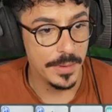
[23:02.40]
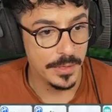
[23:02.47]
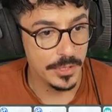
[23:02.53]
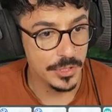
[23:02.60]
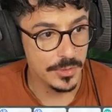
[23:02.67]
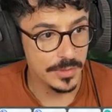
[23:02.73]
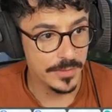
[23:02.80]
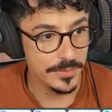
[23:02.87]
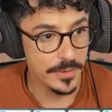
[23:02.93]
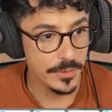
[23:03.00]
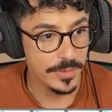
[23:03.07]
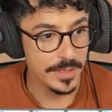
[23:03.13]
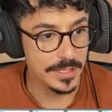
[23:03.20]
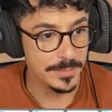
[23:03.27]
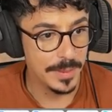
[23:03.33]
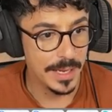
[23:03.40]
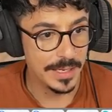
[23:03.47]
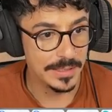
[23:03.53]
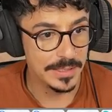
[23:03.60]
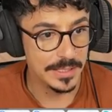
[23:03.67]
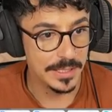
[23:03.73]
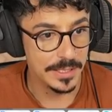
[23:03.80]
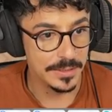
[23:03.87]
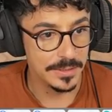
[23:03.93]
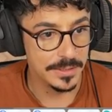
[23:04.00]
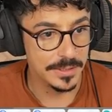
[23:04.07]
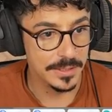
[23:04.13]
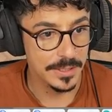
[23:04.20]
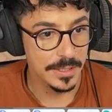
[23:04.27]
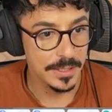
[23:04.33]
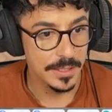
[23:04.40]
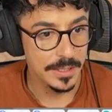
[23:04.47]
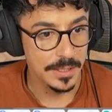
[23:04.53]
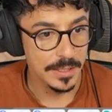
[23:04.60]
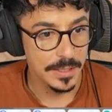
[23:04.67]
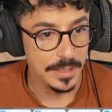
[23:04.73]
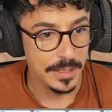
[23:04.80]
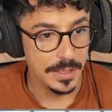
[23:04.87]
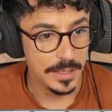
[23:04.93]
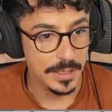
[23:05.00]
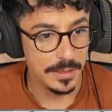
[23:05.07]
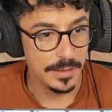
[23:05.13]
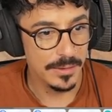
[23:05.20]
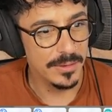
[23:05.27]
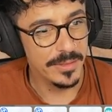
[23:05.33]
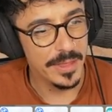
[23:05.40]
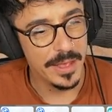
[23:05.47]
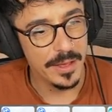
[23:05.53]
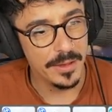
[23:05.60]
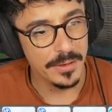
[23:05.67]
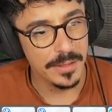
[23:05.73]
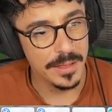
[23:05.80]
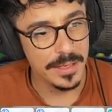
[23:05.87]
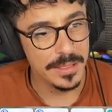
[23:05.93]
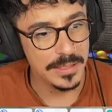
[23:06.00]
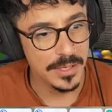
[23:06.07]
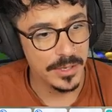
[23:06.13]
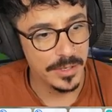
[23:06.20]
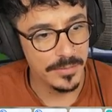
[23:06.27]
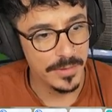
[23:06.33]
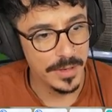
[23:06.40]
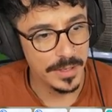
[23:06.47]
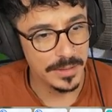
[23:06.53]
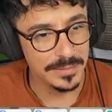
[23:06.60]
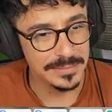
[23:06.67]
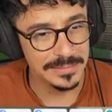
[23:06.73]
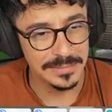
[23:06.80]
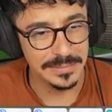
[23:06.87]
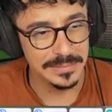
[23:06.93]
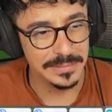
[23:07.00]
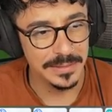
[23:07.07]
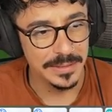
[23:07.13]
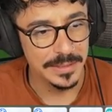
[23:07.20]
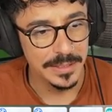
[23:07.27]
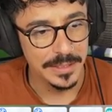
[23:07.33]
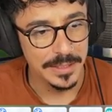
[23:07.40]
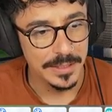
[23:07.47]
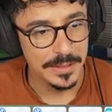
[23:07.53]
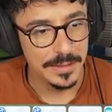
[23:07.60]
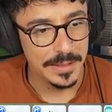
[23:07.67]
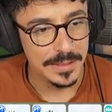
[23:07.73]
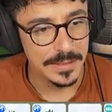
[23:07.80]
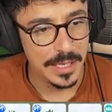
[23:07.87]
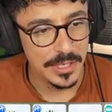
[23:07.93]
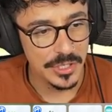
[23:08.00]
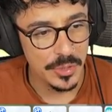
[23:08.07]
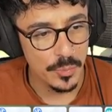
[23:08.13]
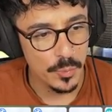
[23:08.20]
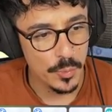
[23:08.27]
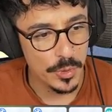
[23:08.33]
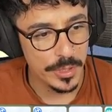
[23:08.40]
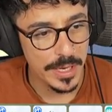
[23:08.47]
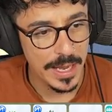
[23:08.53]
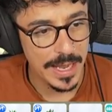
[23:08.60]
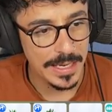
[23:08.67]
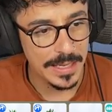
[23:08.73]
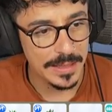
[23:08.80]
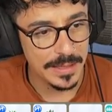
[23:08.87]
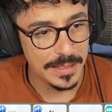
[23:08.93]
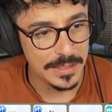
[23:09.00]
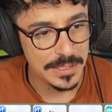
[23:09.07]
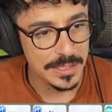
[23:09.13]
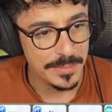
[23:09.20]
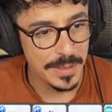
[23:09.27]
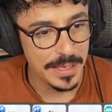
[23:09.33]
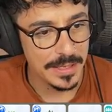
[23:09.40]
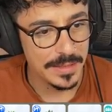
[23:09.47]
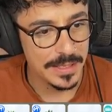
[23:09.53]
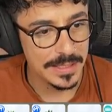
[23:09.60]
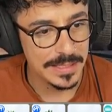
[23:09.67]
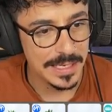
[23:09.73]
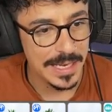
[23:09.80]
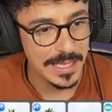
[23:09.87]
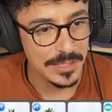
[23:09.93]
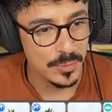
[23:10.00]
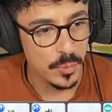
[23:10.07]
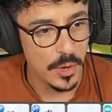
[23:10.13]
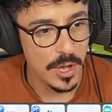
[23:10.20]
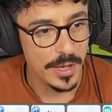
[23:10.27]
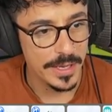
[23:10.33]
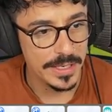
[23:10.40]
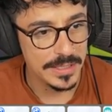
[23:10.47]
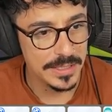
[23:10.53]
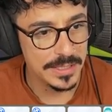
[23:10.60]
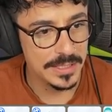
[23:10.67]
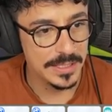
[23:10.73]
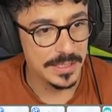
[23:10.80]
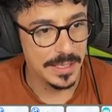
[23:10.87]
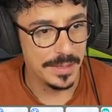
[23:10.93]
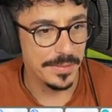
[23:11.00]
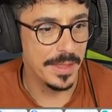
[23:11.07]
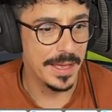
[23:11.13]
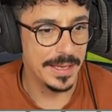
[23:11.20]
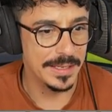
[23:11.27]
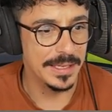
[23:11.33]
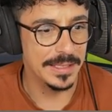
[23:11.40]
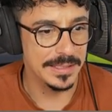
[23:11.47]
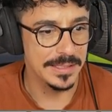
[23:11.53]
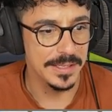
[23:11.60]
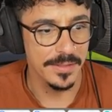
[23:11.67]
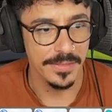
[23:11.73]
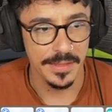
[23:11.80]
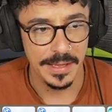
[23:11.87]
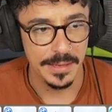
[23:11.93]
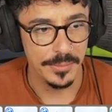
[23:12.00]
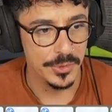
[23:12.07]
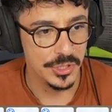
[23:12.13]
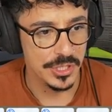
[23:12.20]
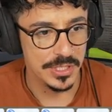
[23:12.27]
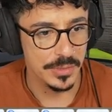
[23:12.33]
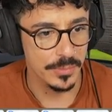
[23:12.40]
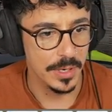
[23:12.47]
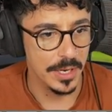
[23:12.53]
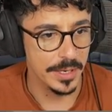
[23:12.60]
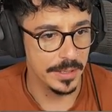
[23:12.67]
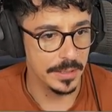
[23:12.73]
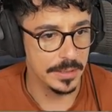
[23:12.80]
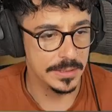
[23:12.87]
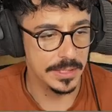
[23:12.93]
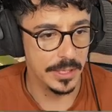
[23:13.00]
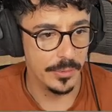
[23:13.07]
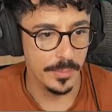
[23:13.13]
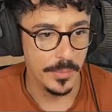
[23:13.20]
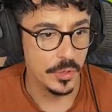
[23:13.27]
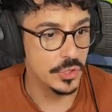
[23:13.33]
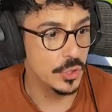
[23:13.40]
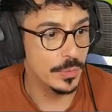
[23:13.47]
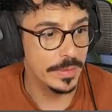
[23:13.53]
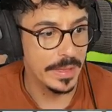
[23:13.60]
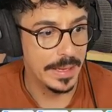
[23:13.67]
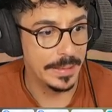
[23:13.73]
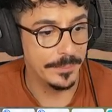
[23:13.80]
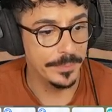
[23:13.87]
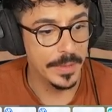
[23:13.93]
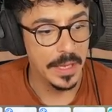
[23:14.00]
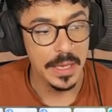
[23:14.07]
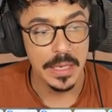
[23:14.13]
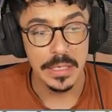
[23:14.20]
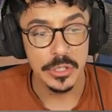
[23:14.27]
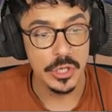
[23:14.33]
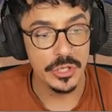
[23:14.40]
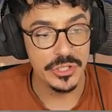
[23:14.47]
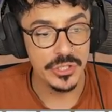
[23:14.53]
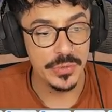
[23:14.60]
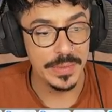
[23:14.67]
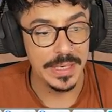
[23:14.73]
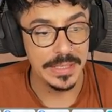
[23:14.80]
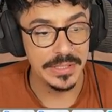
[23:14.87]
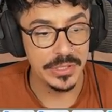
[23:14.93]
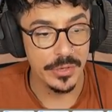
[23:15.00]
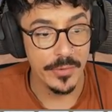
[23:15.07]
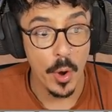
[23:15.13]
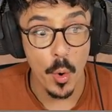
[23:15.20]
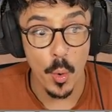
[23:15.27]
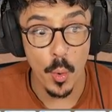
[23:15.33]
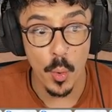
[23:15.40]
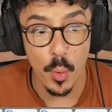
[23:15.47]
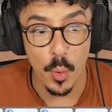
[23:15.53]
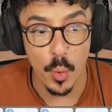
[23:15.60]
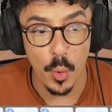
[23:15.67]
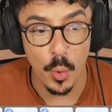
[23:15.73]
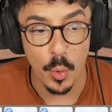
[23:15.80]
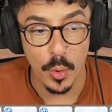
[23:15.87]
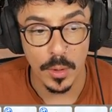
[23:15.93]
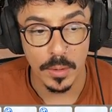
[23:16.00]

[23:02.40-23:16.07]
I could use a few of these planters. Uh, oh, they are. That is kind of like. Uh, I don't want anything to make this less wide. And that has done that, which I don't like. So I'm not doing that. Not doing it. So. Oh.